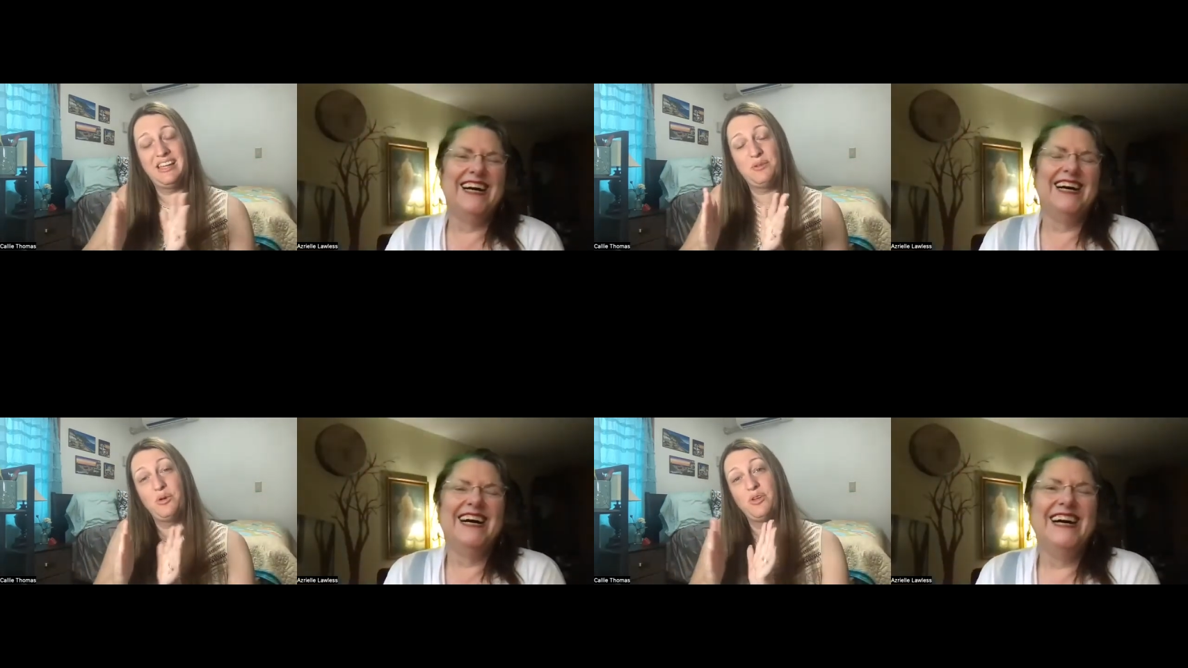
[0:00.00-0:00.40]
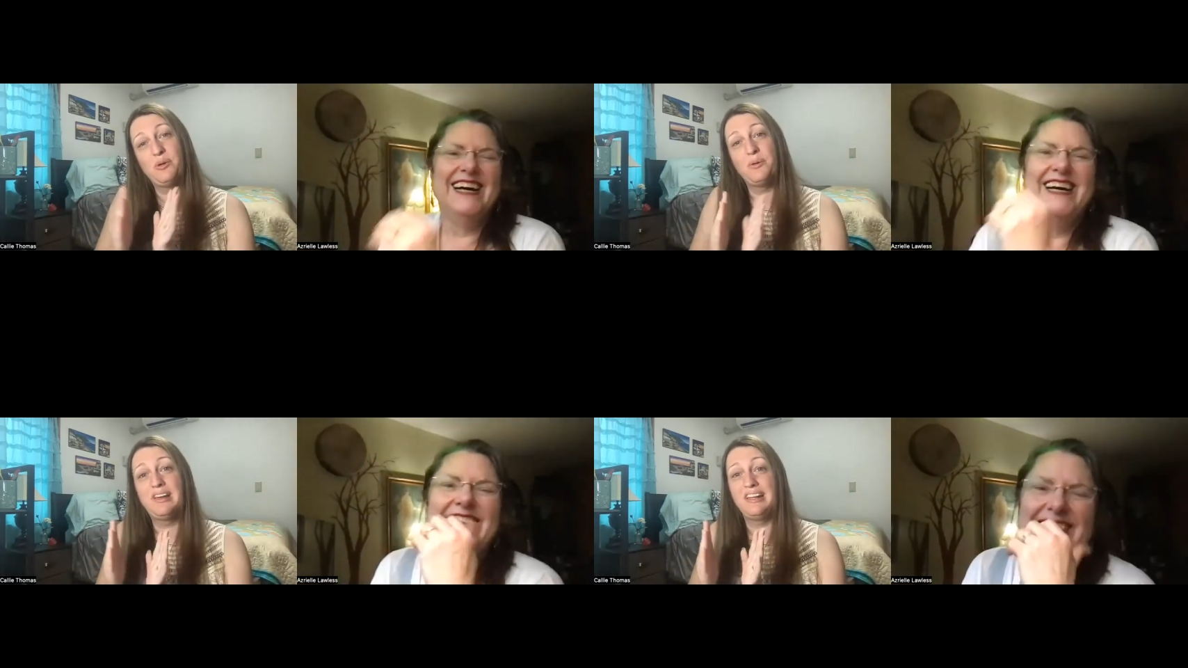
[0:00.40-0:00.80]
Speaker 1: like where
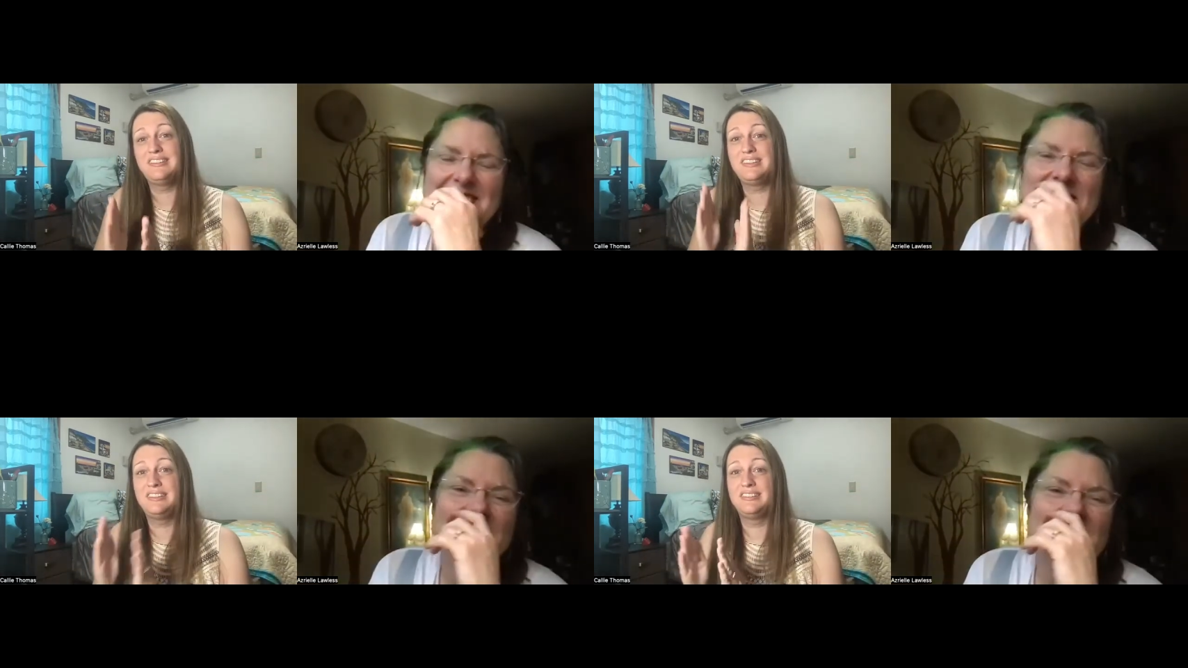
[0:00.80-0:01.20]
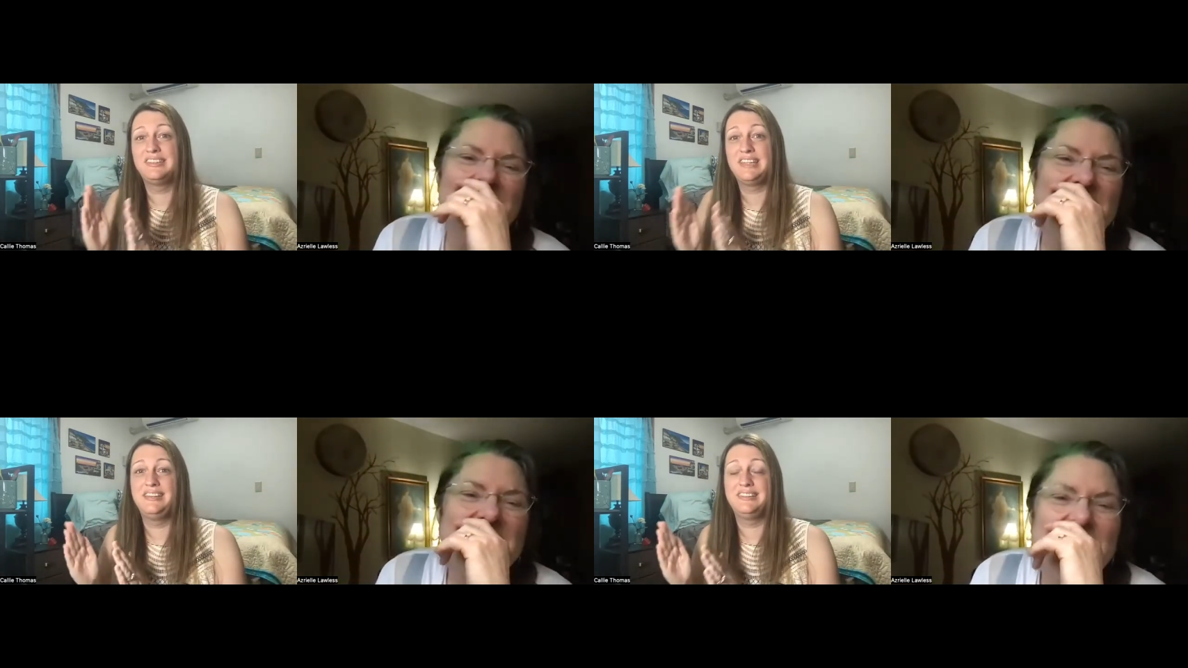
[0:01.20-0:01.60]
they were nice and
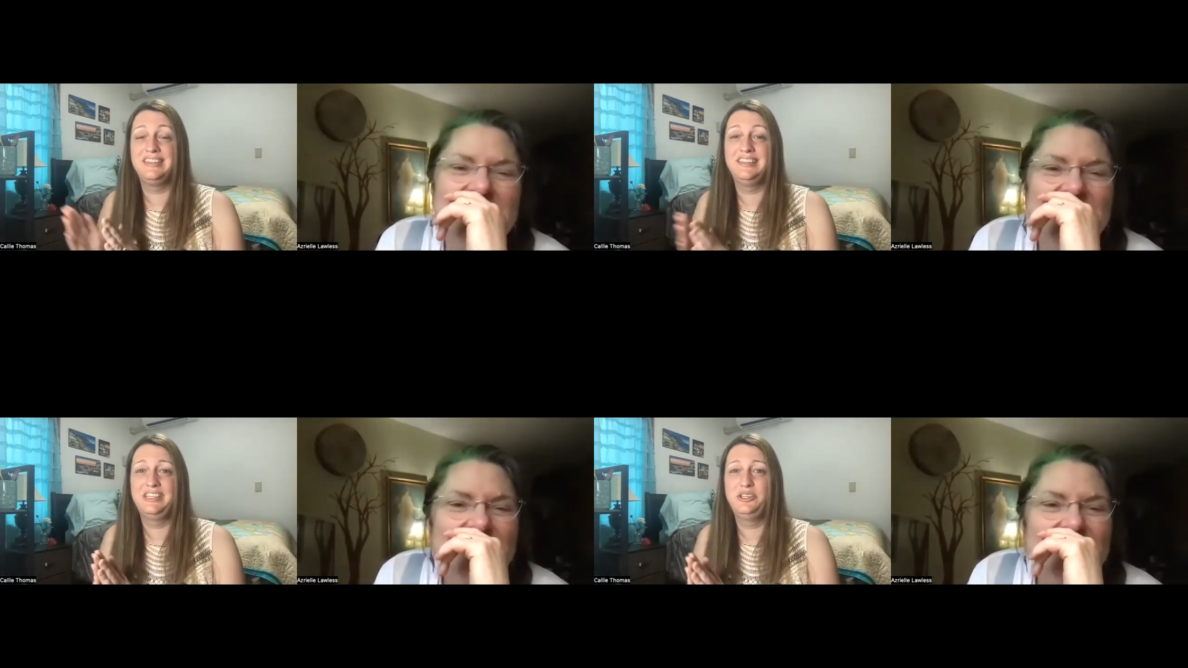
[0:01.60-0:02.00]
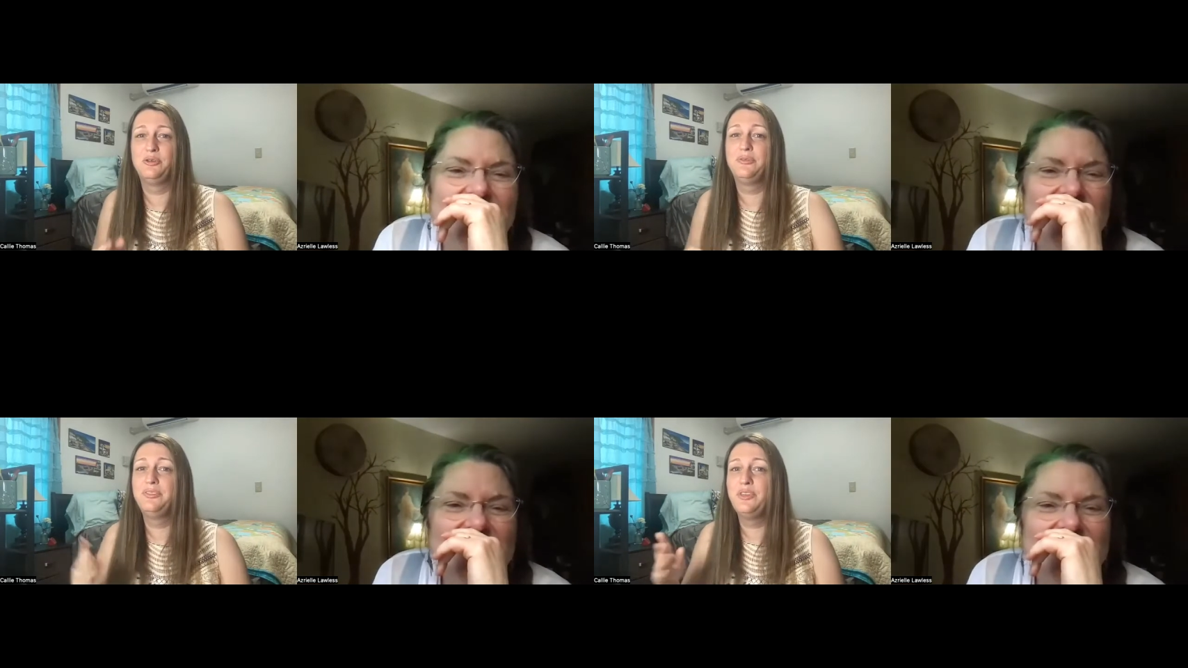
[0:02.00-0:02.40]
concise, and then
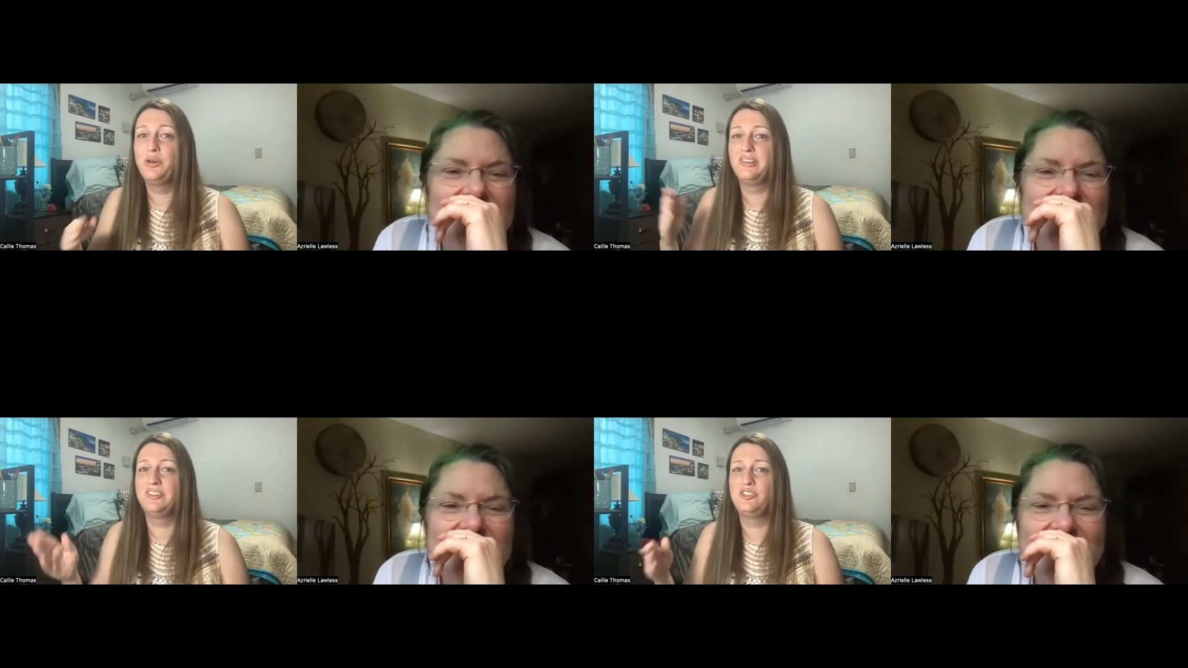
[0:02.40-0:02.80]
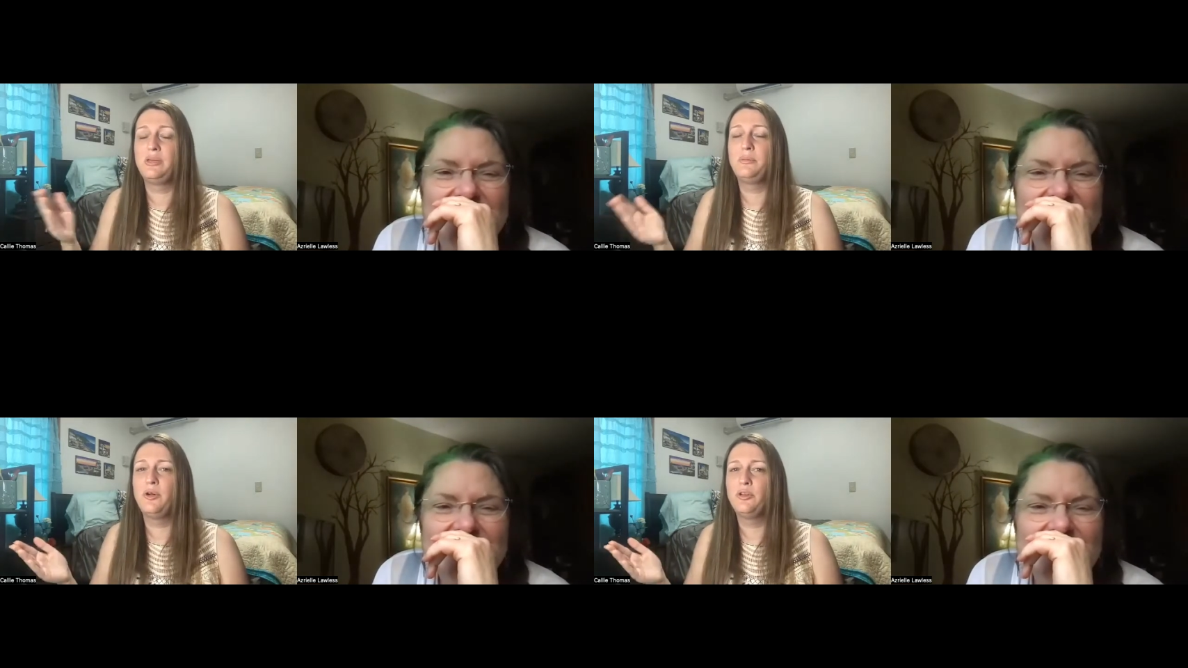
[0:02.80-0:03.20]
you'll notice as you
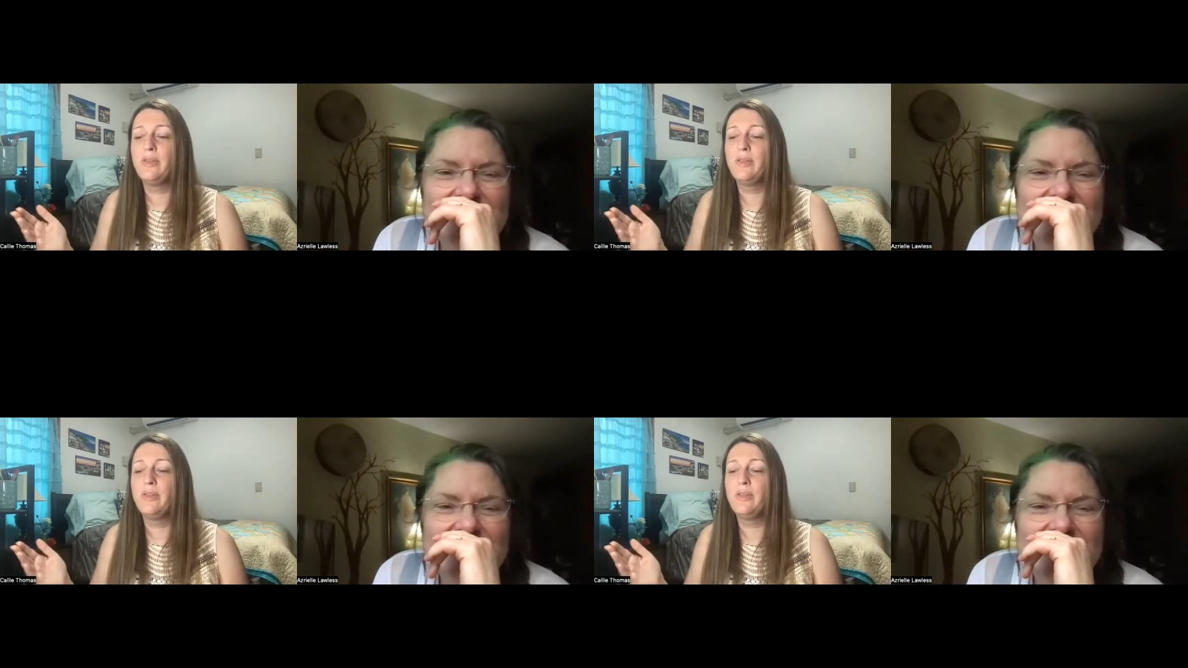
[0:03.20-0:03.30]
keep going.